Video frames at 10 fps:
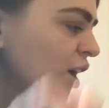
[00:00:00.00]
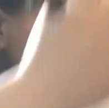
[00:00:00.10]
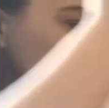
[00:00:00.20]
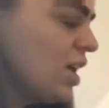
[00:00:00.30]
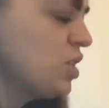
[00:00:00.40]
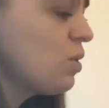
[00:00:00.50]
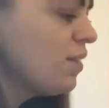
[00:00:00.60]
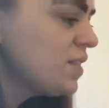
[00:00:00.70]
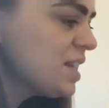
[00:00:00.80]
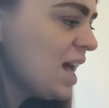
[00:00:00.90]
Right, so
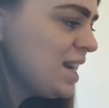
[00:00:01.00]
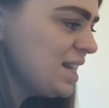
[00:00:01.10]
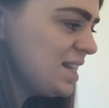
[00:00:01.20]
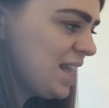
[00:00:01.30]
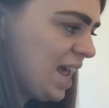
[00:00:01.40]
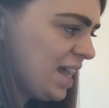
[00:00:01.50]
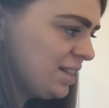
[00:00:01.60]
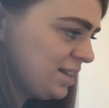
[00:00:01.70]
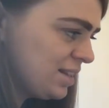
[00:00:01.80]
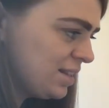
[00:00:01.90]
I've done the
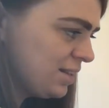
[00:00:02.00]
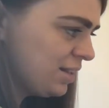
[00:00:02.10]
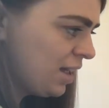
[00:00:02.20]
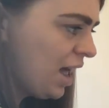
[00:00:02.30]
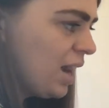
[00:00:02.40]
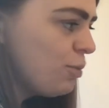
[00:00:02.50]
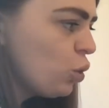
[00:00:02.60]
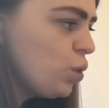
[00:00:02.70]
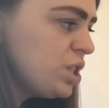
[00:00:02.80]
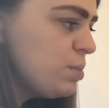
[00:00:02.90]
tens and I'm
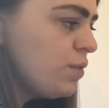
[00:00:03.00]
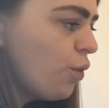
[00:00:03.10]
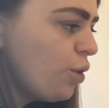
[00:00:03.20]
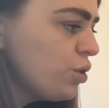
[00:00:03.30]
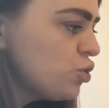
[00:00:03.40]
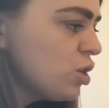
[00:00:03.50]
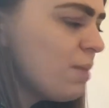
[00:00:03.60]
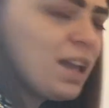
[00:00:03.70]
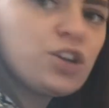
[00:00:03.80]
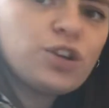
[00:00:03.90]
going to move on to my
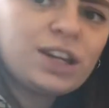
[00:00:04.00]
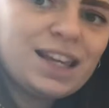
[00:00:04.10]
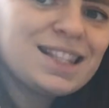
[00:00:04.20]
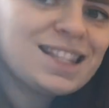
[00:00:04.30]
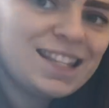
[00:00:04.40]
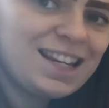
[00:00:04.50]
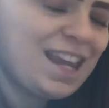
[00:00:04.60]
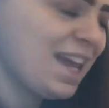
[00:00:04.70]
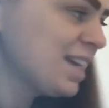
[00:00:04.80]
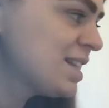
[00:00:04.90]
units
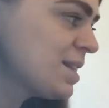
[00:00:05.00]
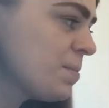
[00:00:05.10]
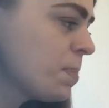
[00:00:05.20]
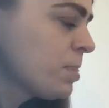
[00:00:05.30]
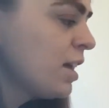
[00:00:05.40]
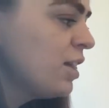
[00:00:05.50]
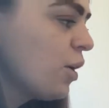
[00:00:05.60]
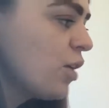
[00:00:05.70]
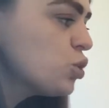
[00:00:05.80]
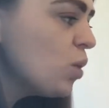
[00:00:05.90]
next. Now,
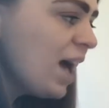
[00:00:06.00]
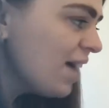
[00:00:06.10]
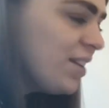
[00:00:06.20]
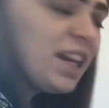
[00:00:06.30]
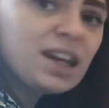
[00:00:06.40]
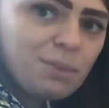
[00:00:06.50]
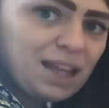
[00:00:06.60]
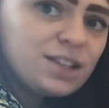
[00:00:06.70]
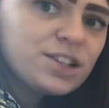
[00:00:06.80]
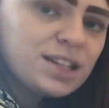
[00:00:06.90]
I don't have any
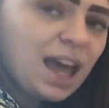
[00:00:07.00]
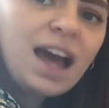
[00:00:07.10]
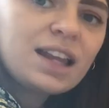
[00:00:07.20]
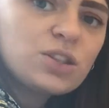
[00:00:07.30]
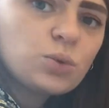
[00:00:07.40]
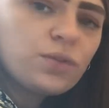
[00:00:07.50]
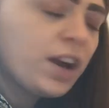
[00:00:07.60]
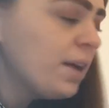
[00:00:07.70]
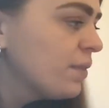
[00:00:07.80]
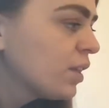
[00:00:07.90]
remainders carried
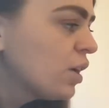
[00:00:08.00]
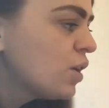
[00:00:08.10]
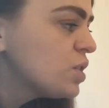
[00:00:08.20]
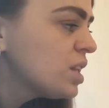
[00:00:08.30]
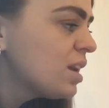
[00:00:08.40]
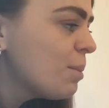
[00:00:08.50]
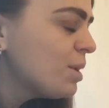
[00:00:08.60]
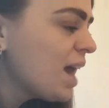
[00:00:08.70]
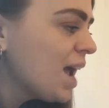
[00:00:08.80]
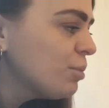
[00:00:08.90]
over, so the number
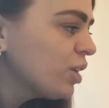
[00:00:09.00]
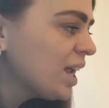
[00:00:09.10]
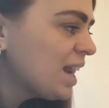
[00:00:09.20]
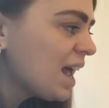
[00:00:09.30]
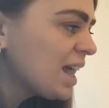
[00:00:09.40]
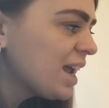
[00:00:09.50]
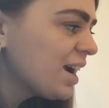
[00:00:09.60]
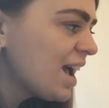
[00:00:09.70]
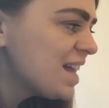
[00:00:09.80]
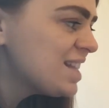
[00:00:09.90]
that I'm looking at
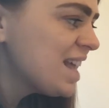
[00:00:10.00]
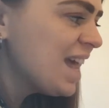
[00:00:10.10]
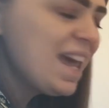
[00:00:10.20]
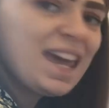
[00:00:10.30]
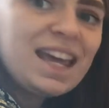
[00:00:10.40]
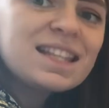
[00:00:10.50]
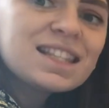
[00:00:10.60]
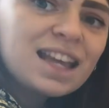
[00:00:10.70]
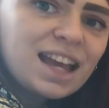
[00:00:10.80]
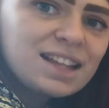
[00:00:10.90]
here is 8
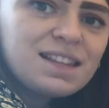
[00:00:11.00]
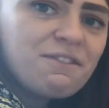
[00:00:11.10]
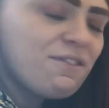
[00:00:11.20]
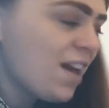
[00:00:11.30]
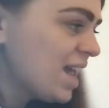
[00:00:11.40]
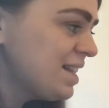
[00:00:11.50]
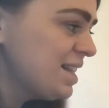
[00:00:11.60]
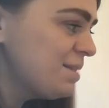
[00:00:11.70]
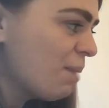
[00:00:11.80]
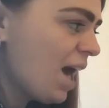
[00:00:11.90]

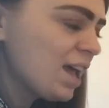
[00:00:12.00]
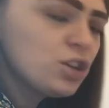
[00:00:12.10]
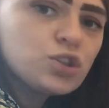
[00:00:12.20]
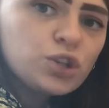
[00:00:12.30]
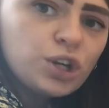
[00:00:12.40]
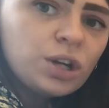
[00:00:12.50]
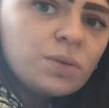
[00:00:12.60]
divided by 2.